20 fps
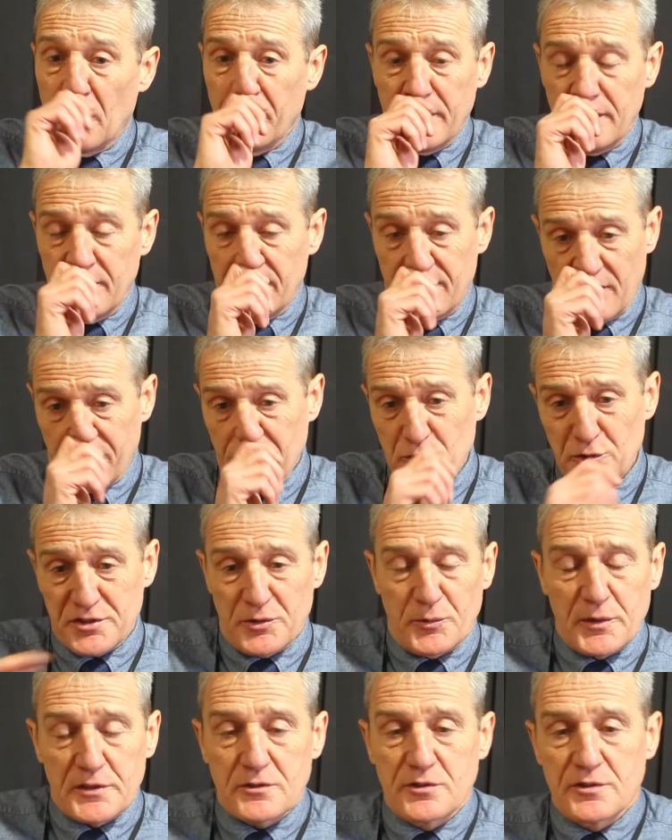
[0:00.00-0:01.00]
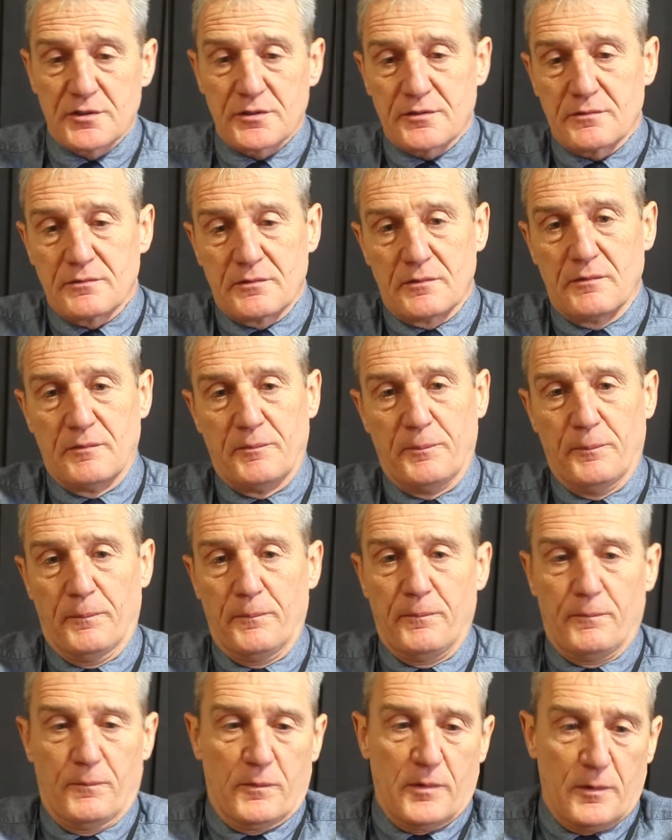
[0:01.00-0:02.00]
I mean, of course it was, because
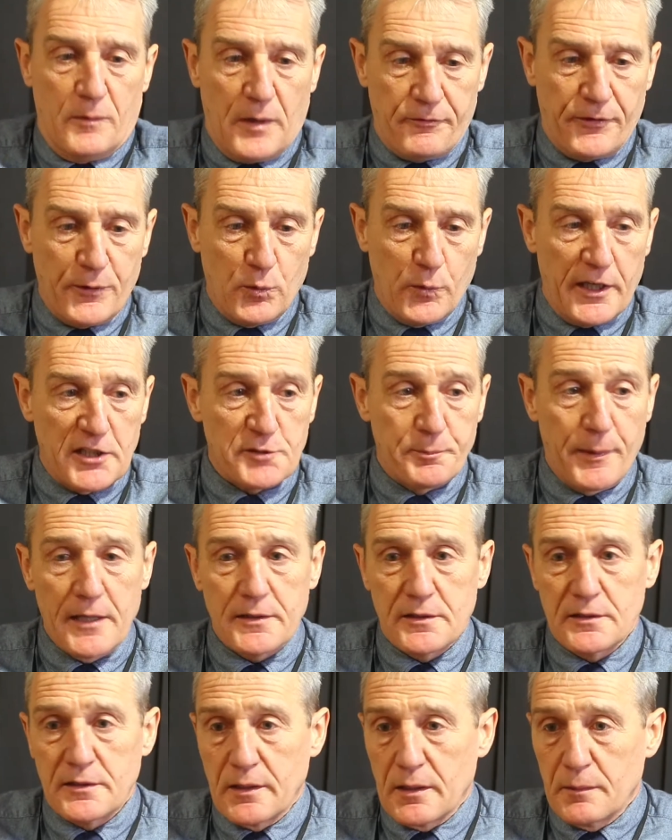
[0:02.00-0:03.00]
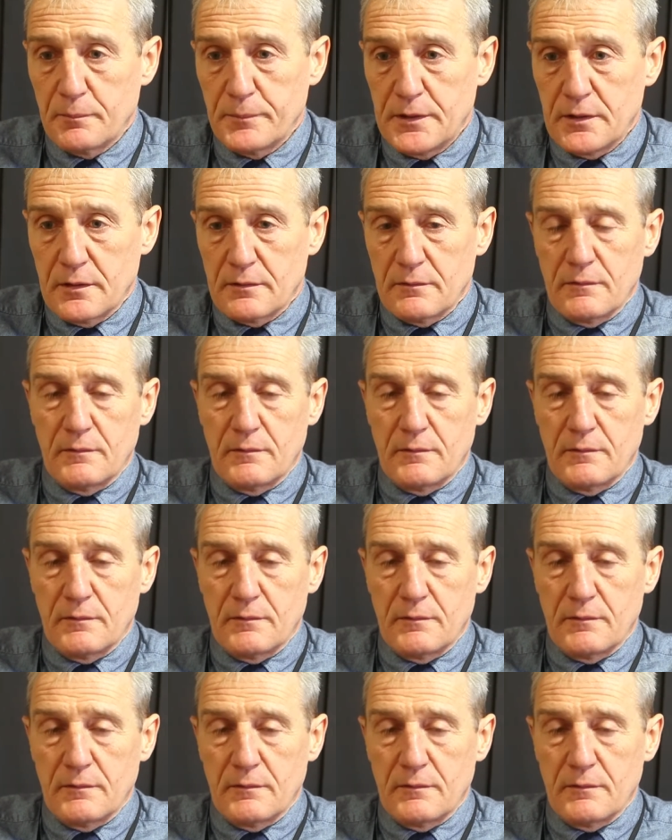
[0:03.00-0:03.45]
I think we expected to get beaten,